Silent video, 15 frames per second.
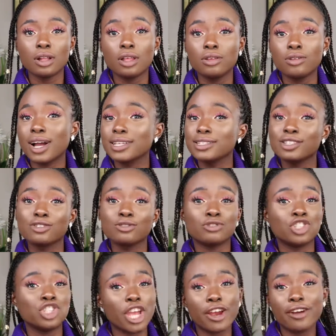You guys need to
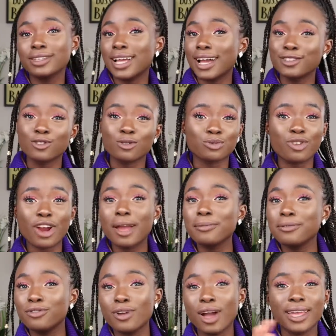share, like, subscribe.
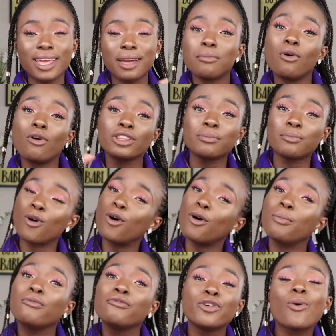If I get more, the
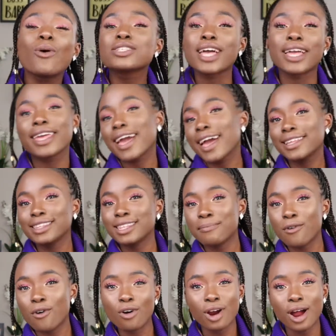more viewers I get, the
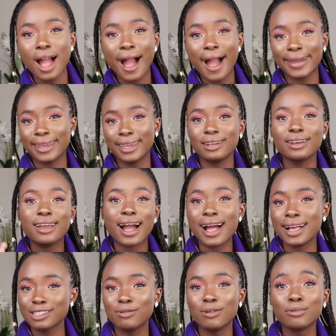more I can
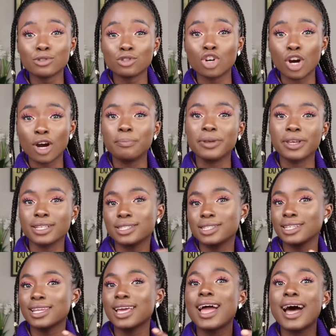ask people to come, because
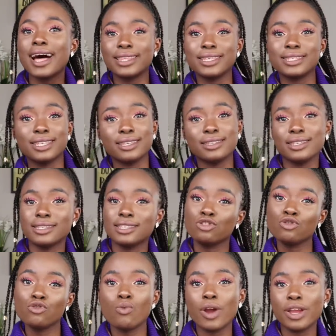then at least it's a
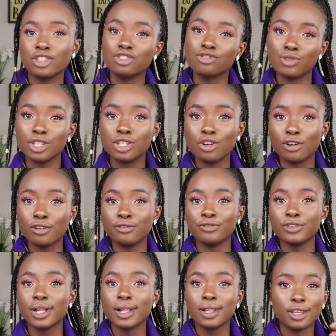two-way street of,
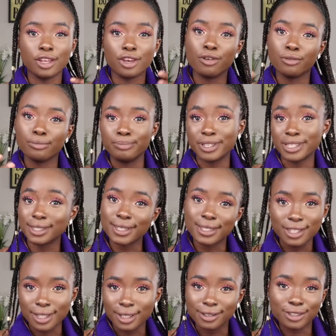you know, business deal.